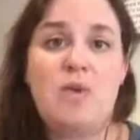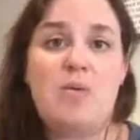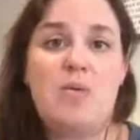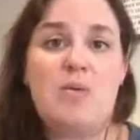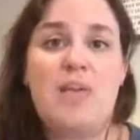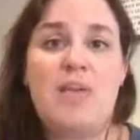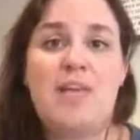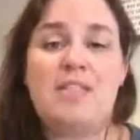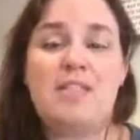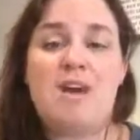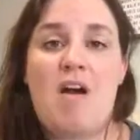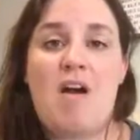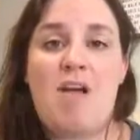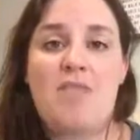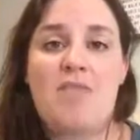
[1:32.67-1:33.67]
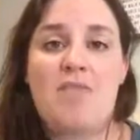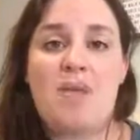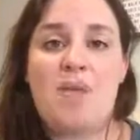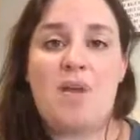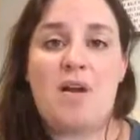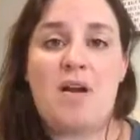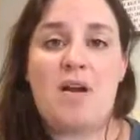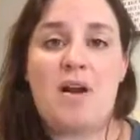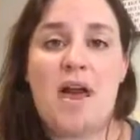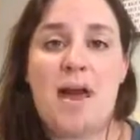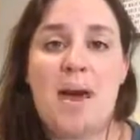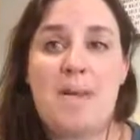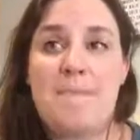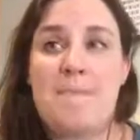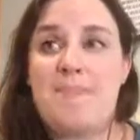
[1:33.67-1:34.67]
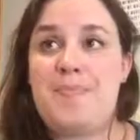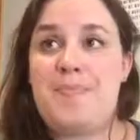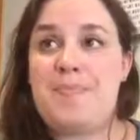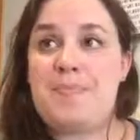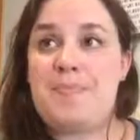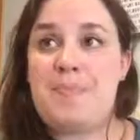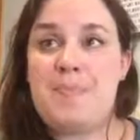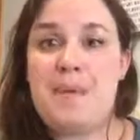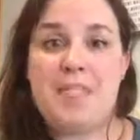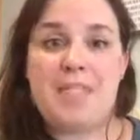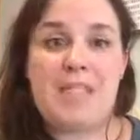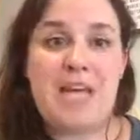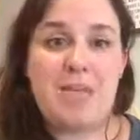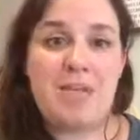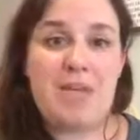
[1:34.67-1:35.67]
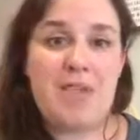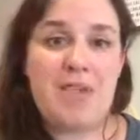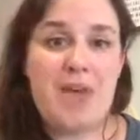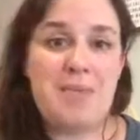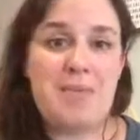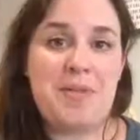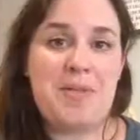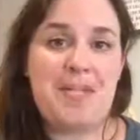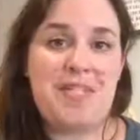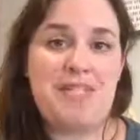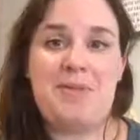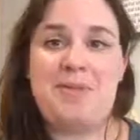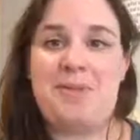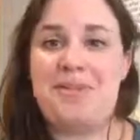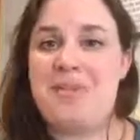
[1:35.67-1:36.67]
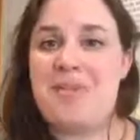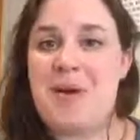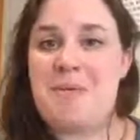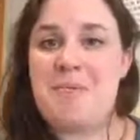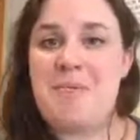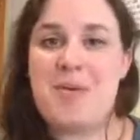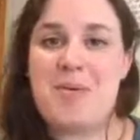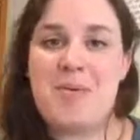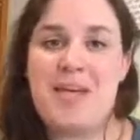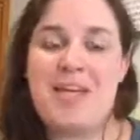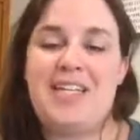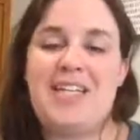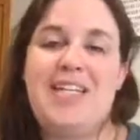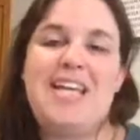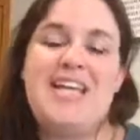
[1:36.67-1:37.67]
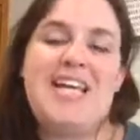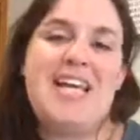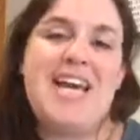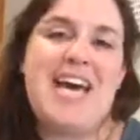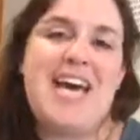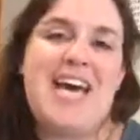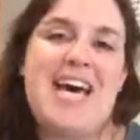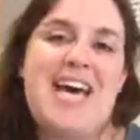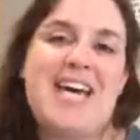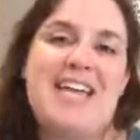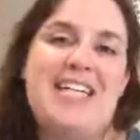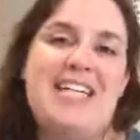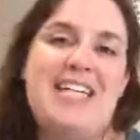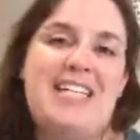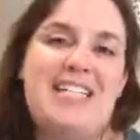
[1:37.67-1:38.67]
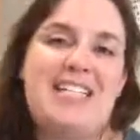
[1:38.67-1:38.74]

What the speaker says: Weekends are for spending time with family, doing the lawn mowing, uh,